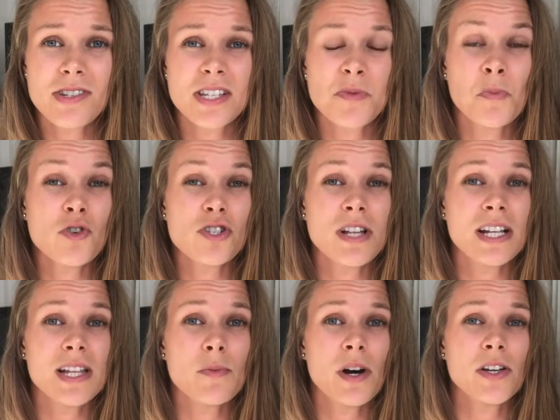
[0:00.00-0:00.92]
that's most
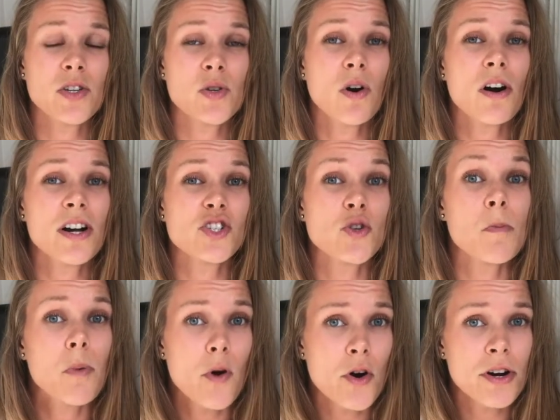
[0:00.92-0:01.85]
likely what you are
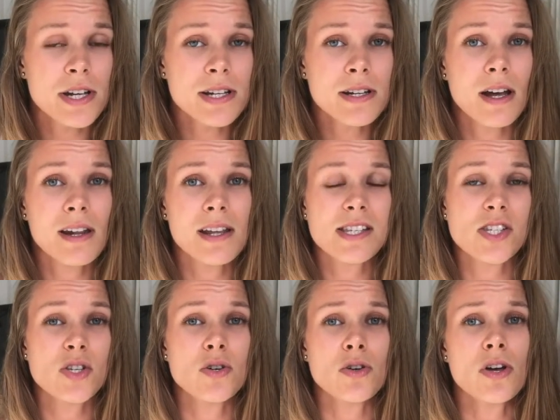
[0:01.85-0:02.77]
supporting,
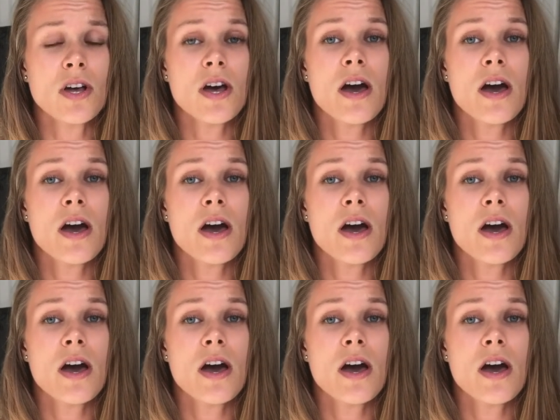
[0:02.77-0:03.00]
unless you